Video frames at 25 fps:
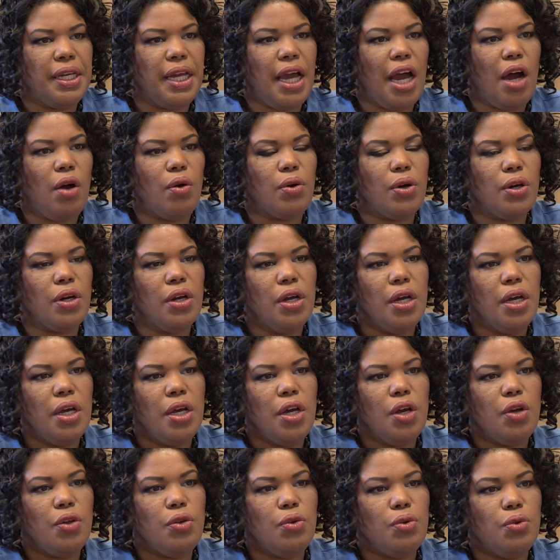How are
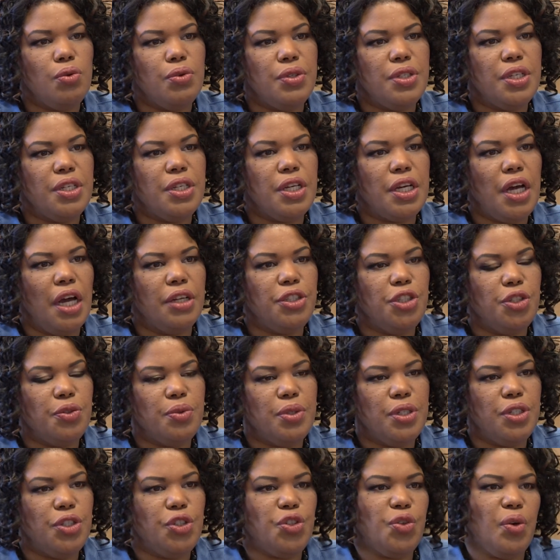you see
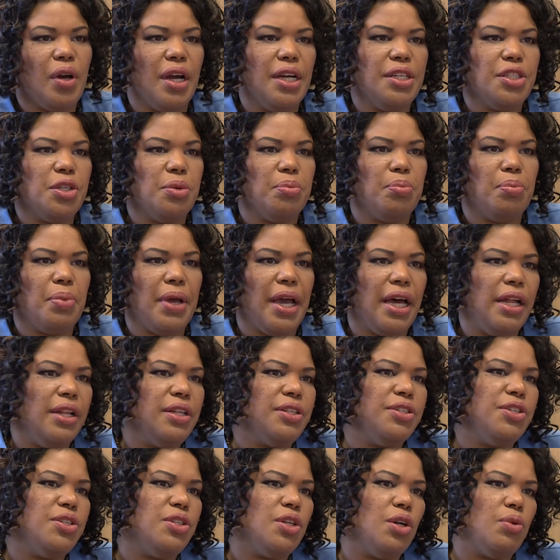countries trying to
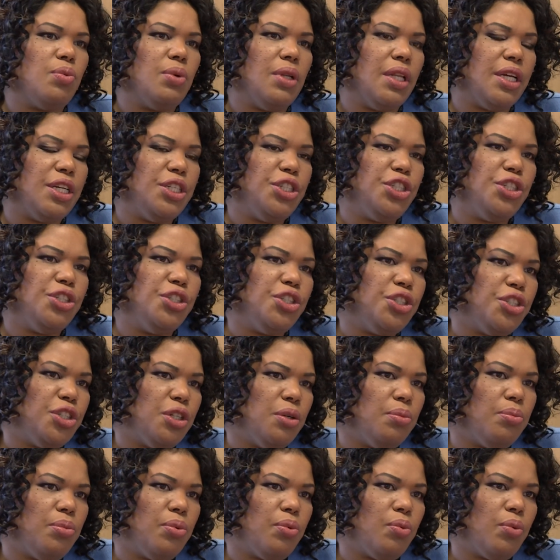balance their
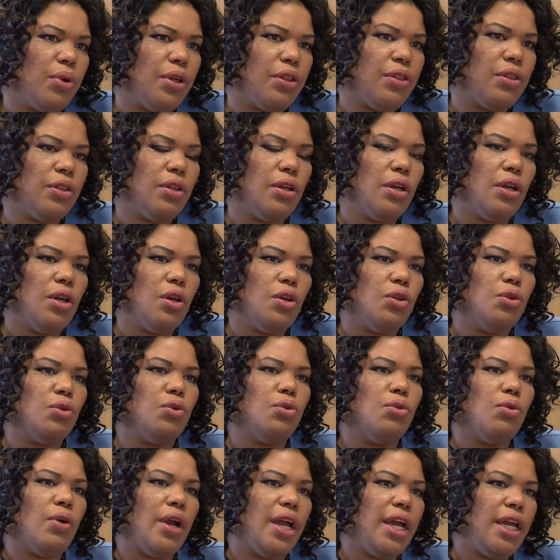relationship with
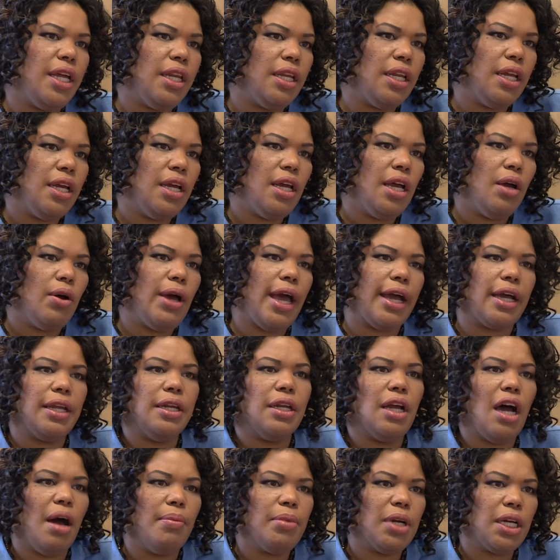Ukraine
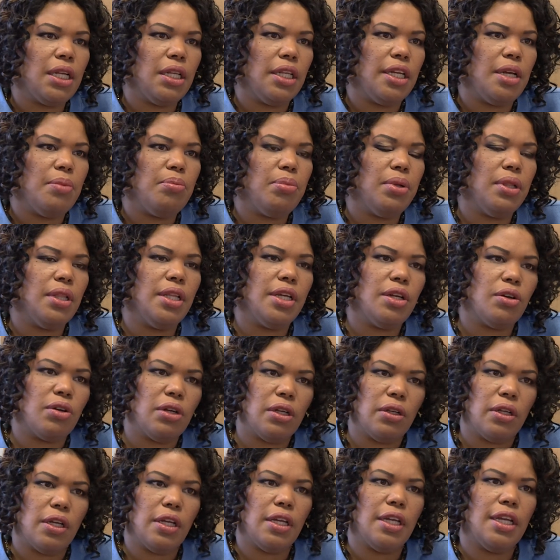economically and
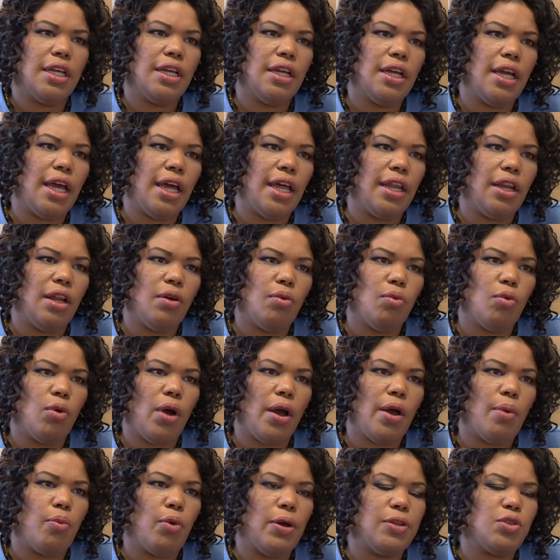politically, and,
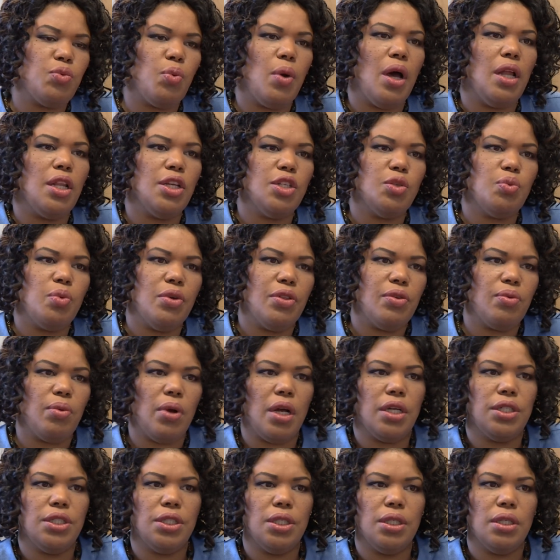as well as with
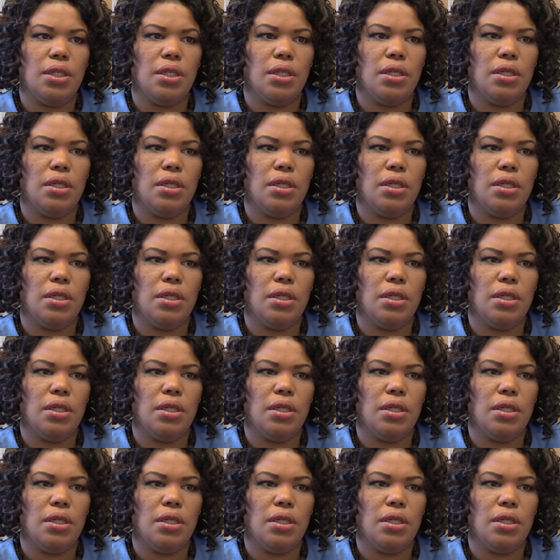Russia?